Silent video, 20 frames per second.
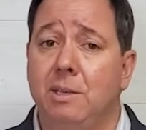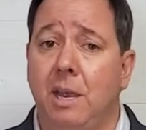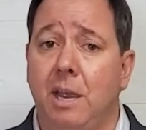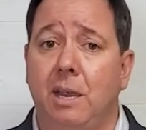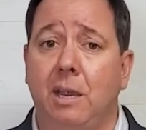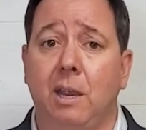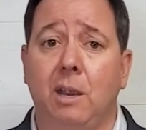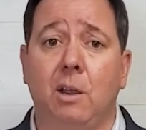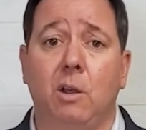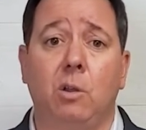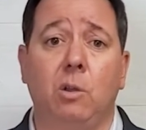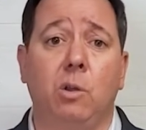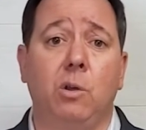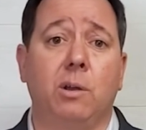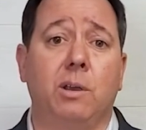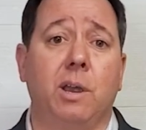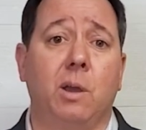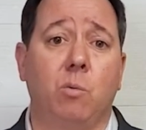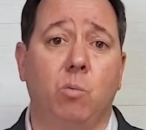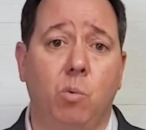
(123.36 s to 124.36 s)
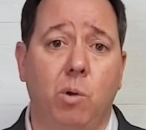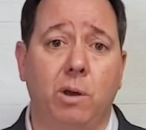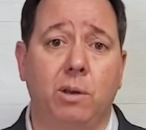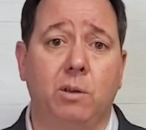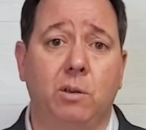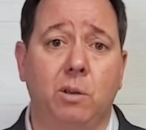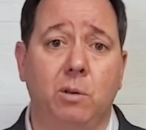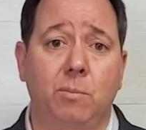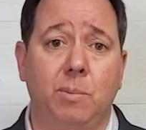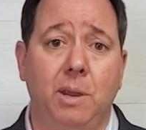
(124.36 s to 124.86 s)
taking a look at what
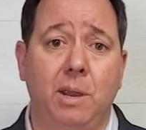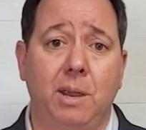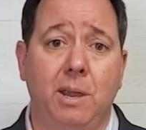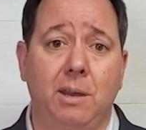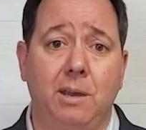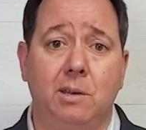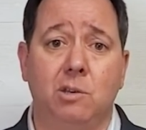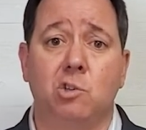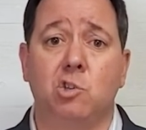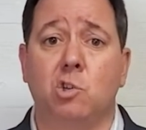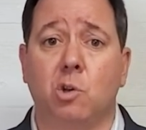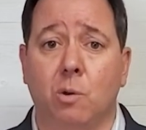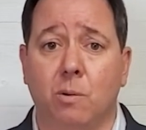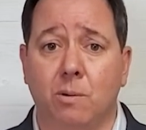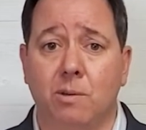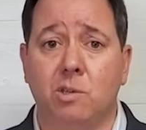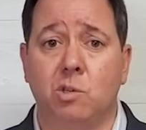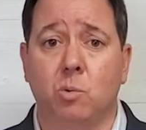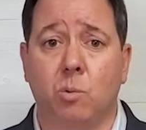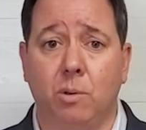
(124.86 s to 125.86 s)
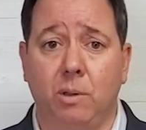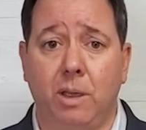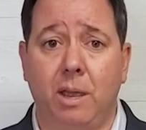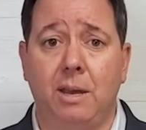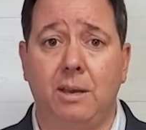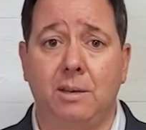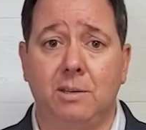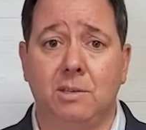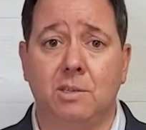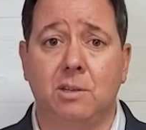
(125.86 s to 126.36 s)
could be an
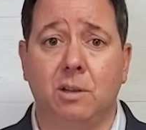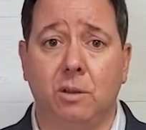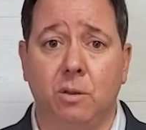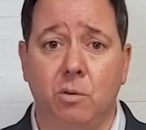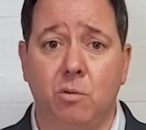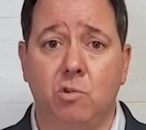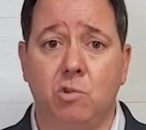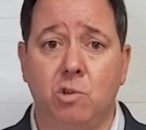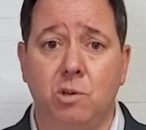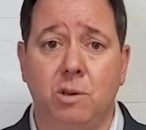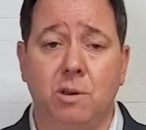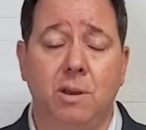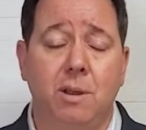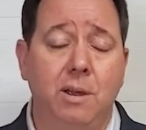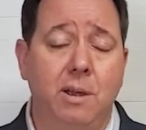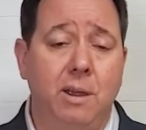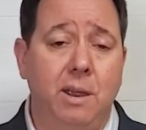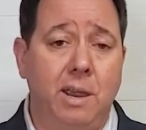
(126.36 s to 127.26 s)
insurance-related solution.